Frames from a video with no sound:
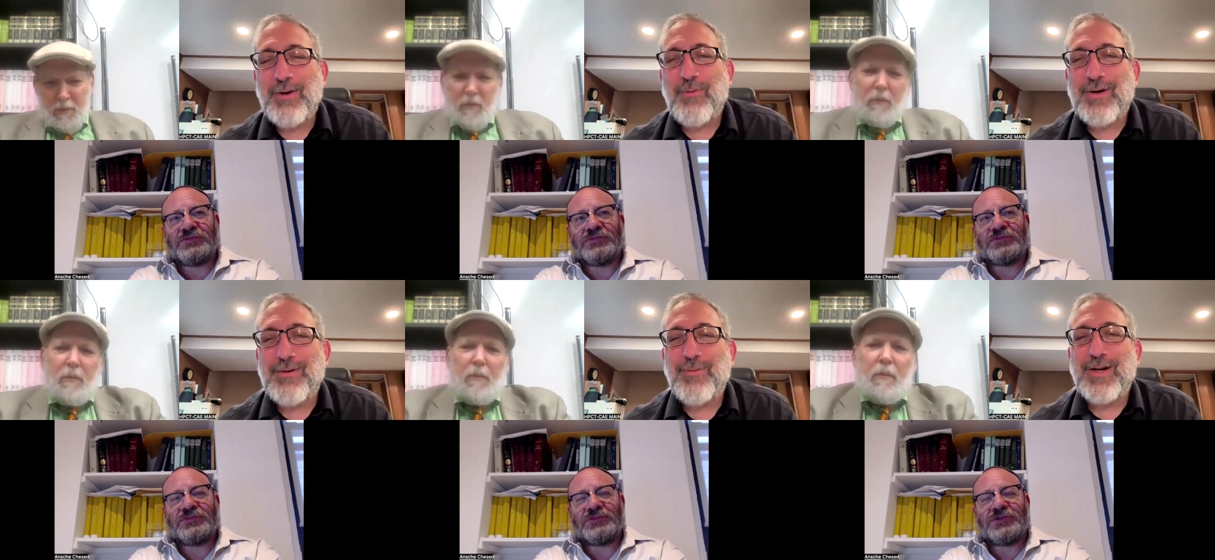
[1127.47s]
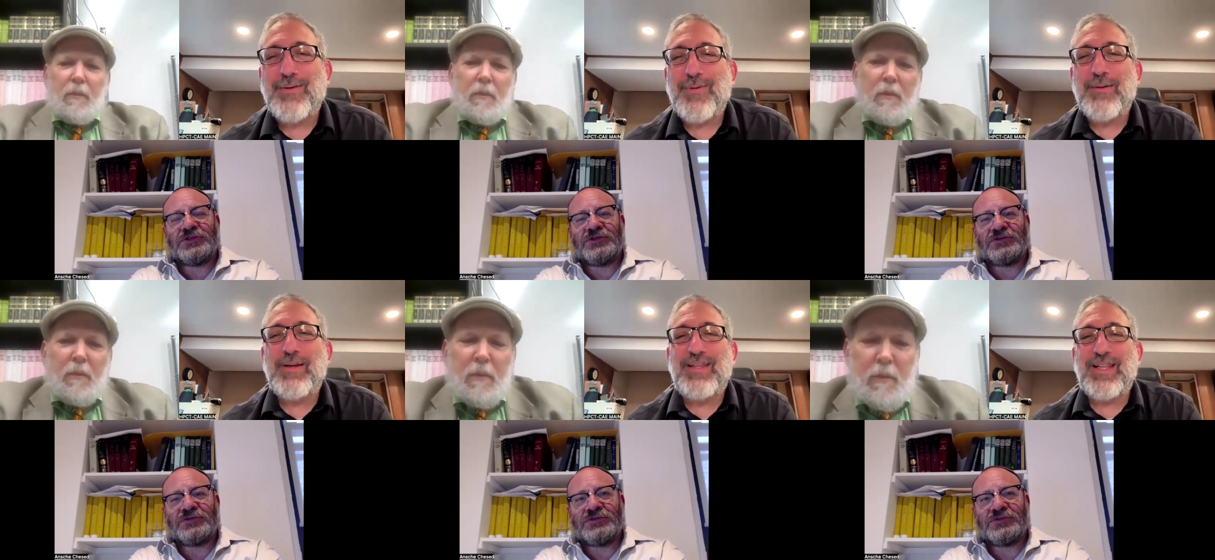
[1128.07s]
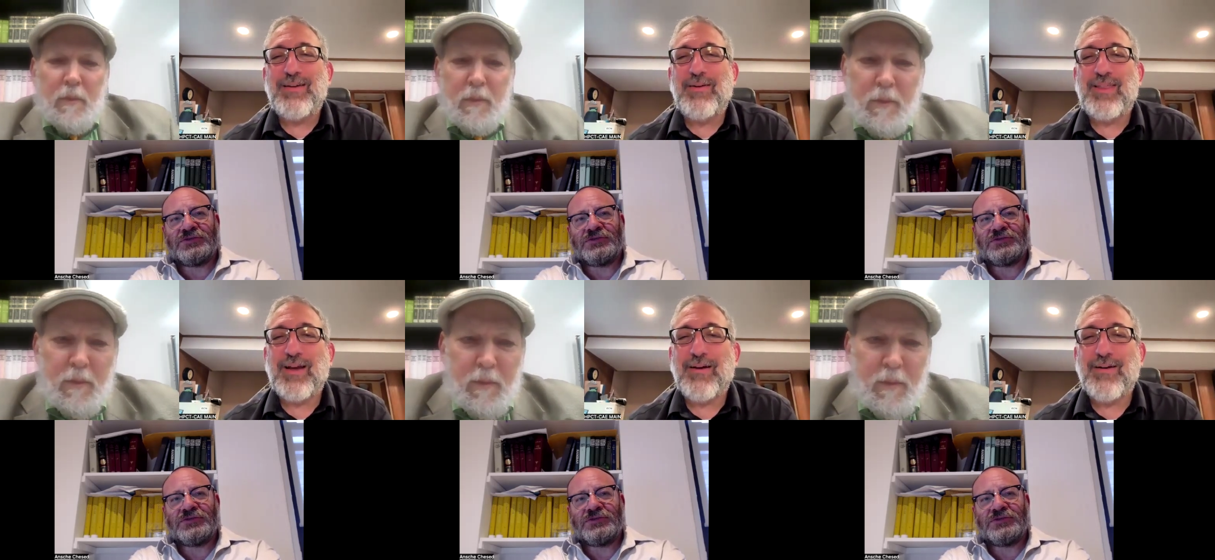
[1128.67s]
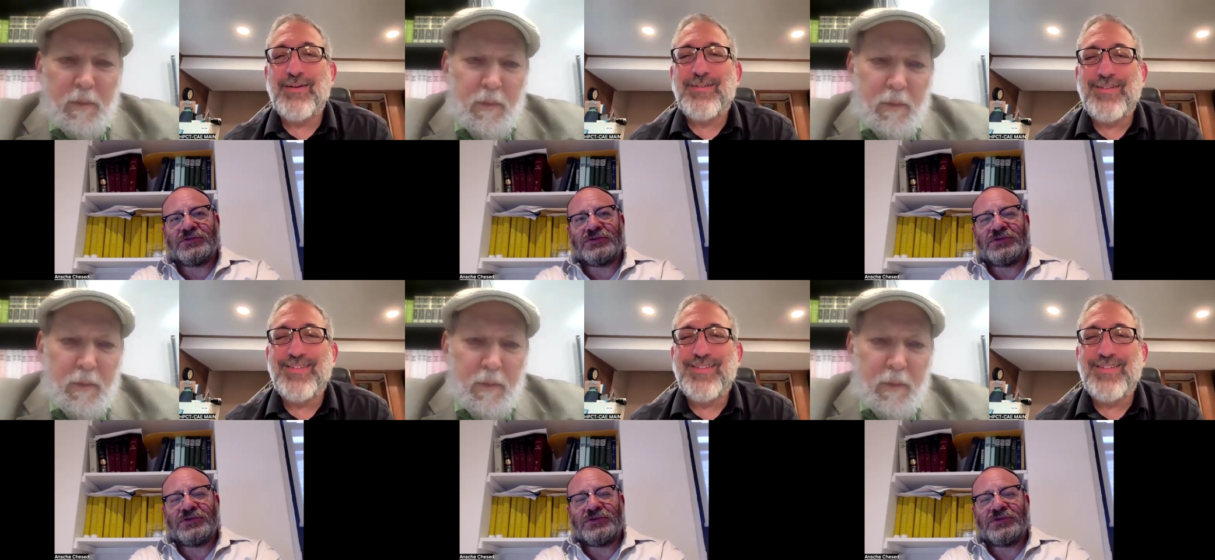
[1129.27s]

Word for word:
Speaker 1: What what what am I dealing with here?